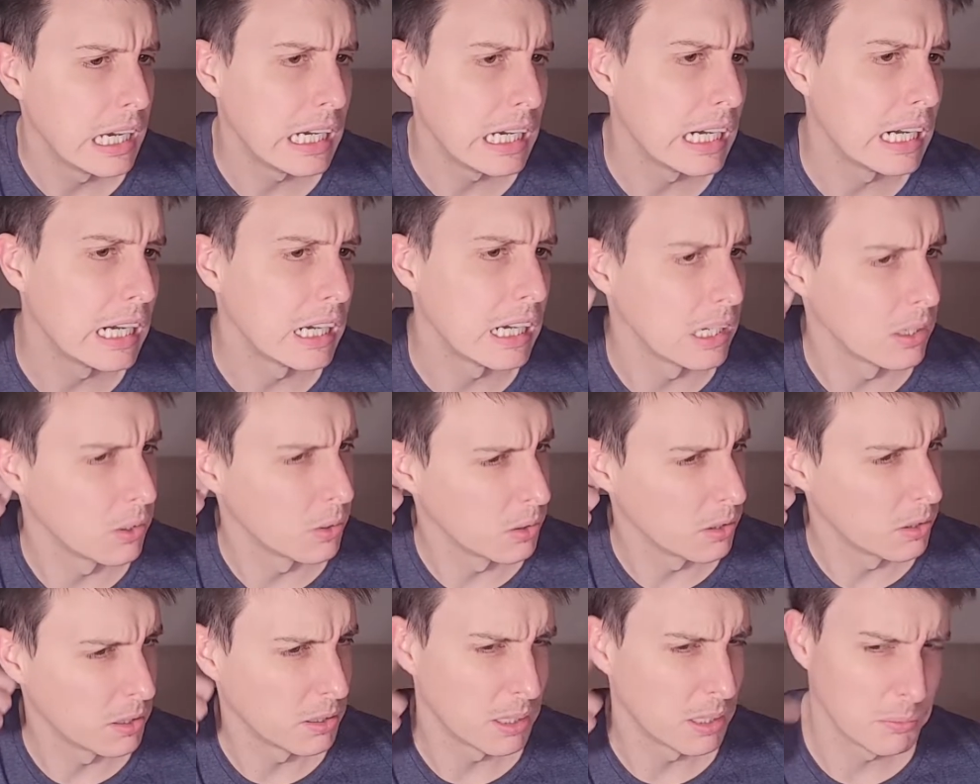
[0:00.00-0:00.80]

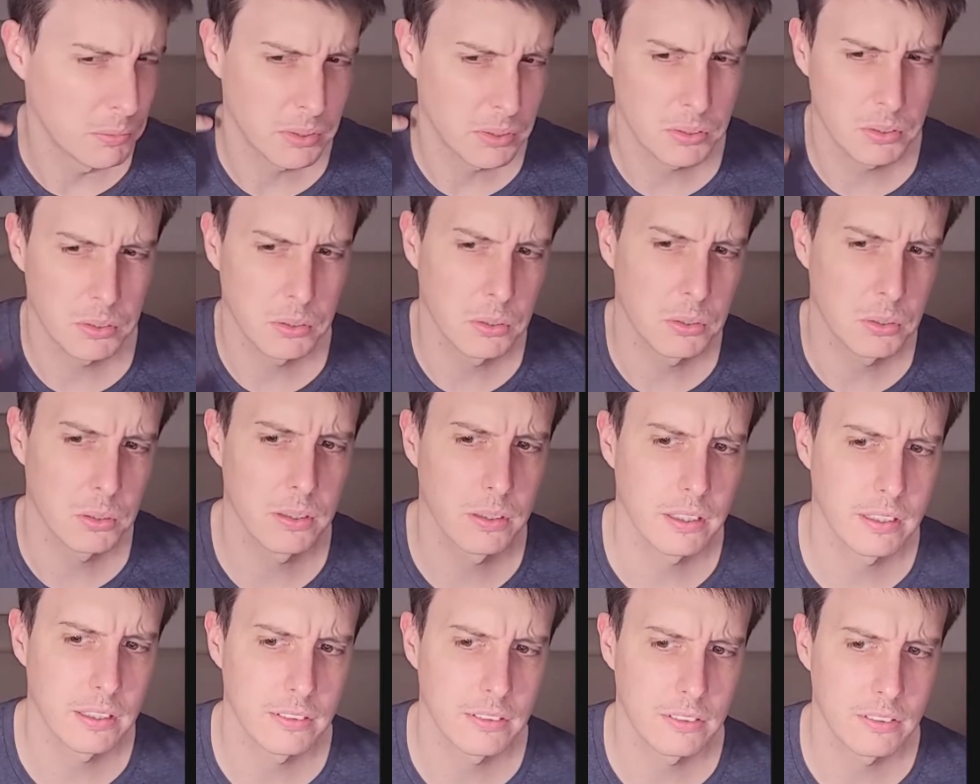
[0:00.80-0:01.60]
Although I'm
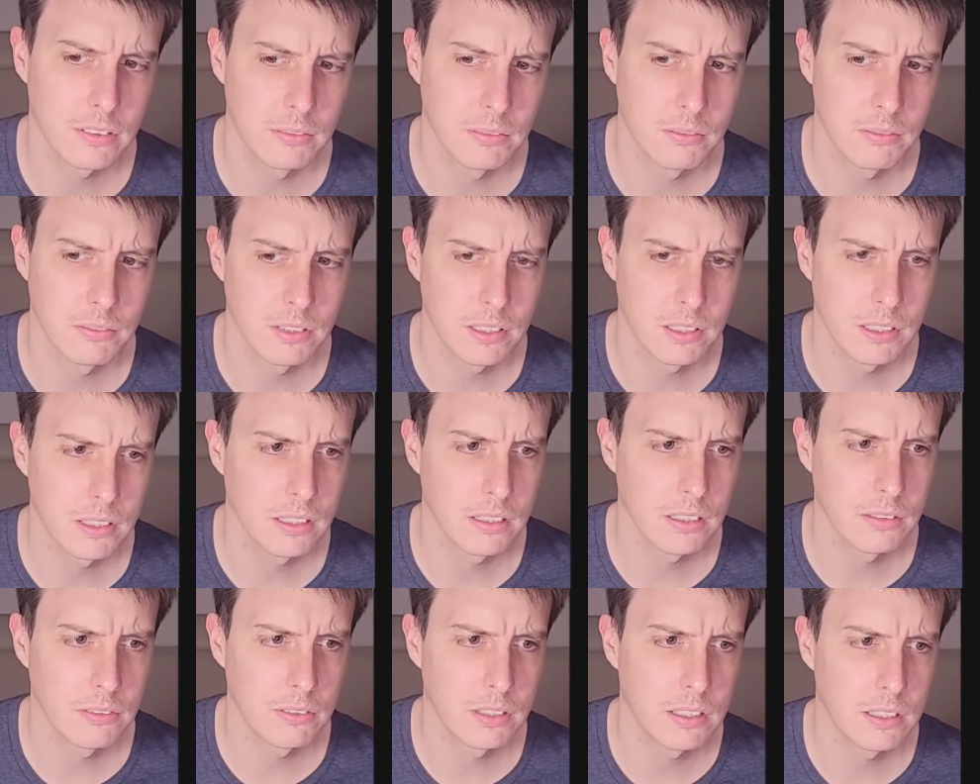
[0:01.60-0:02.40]
sure there's some
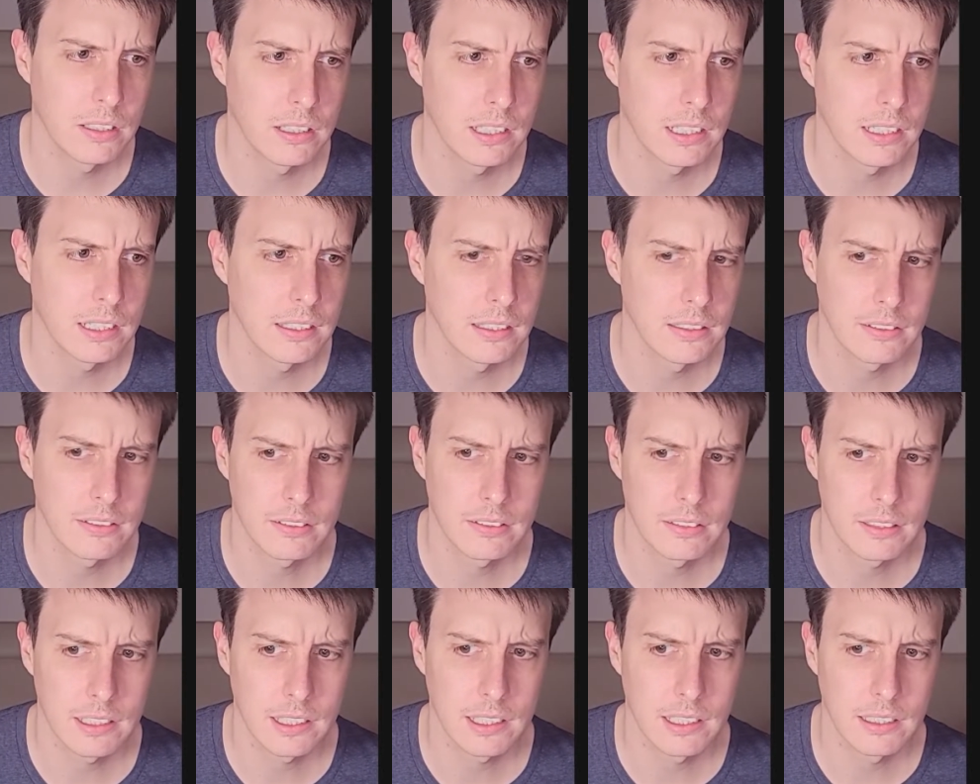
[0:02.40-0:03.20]
very, very
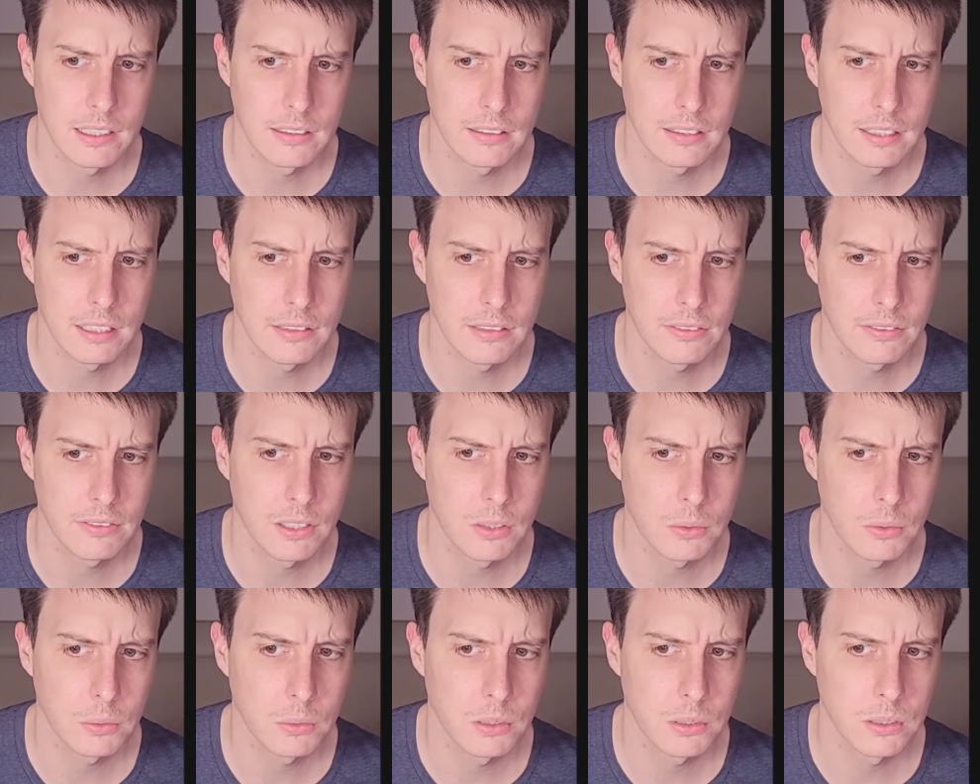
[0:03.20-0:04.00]

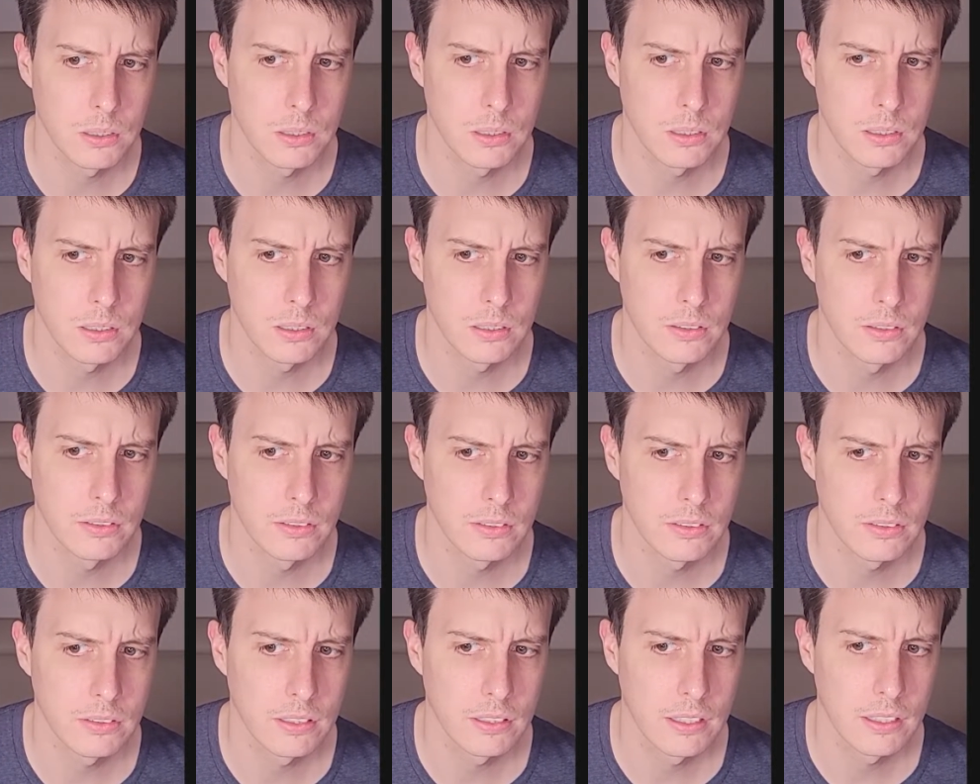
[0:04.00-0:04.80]
scientific
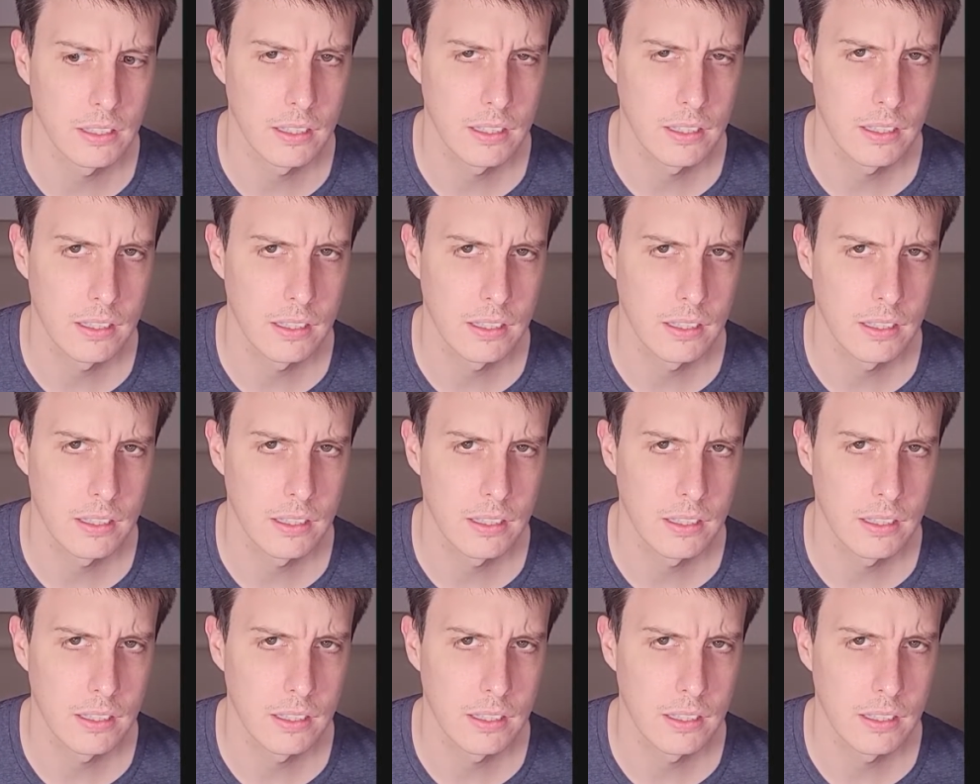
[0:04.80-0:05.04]
words,